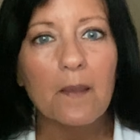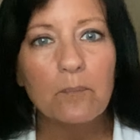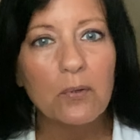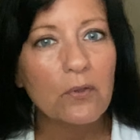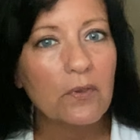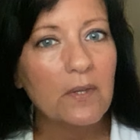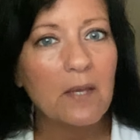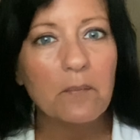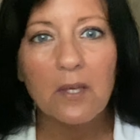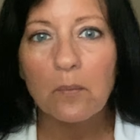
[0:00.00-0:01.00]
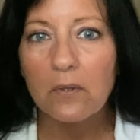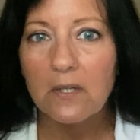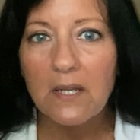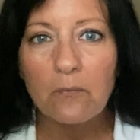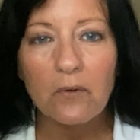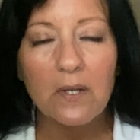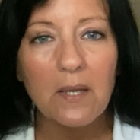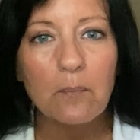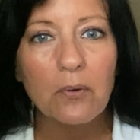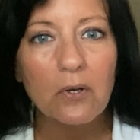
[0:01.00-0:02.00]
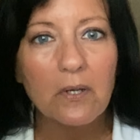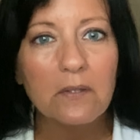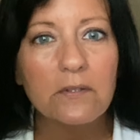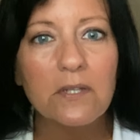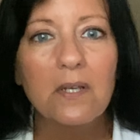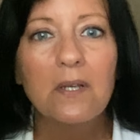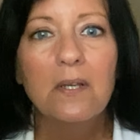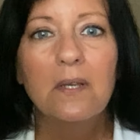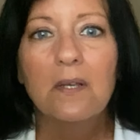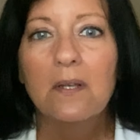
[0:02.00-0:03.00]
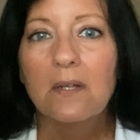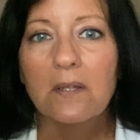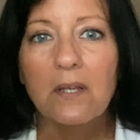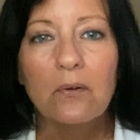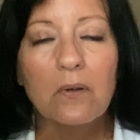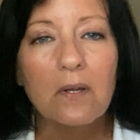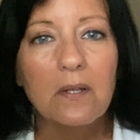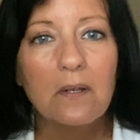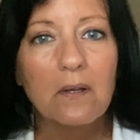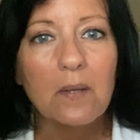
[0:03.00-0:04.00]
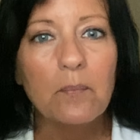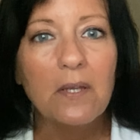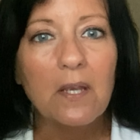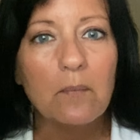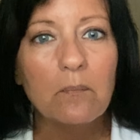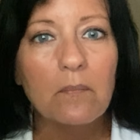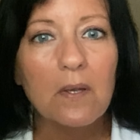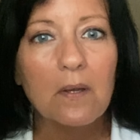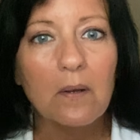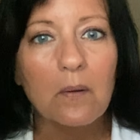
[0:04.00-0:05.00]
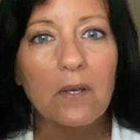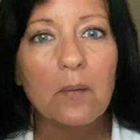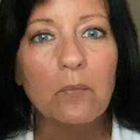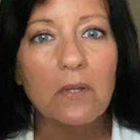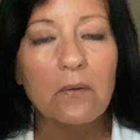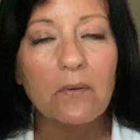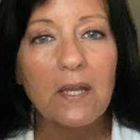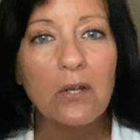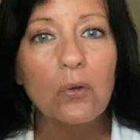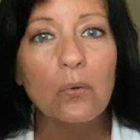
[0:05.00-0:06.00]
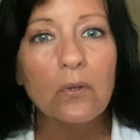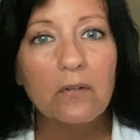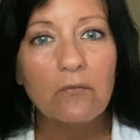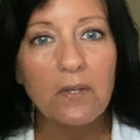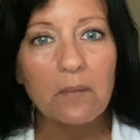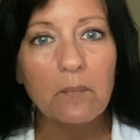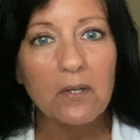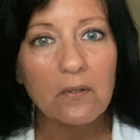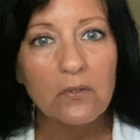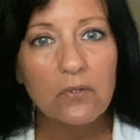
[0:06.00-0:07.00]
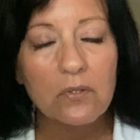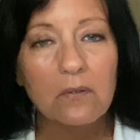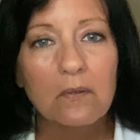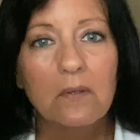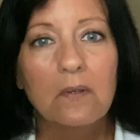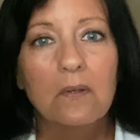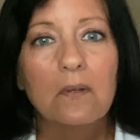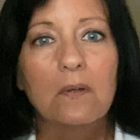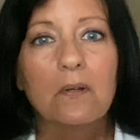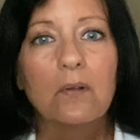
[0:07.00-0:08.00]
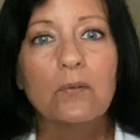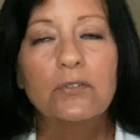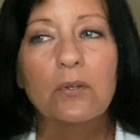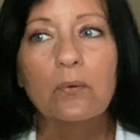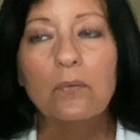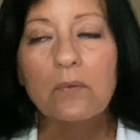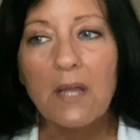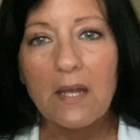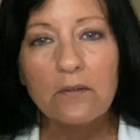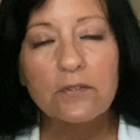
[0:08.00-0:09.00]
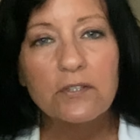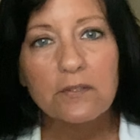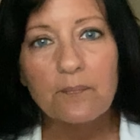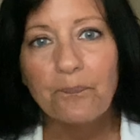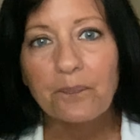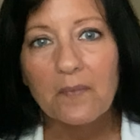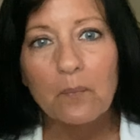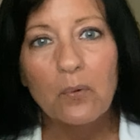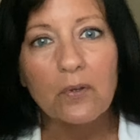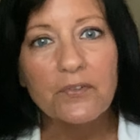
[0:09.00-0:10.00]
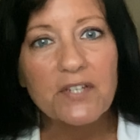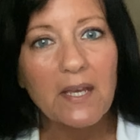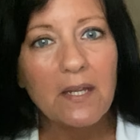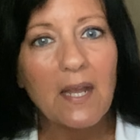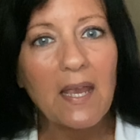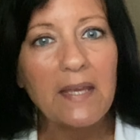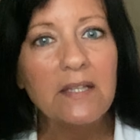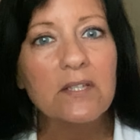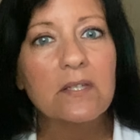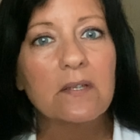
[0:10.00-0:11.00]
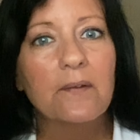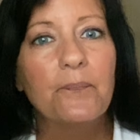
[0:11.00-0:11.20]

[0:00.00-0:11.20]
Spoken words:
Birth name, Kimberly Renee Perkins. Later on, I became Kimberly Renee Nolan via marriage. So that is born 10/8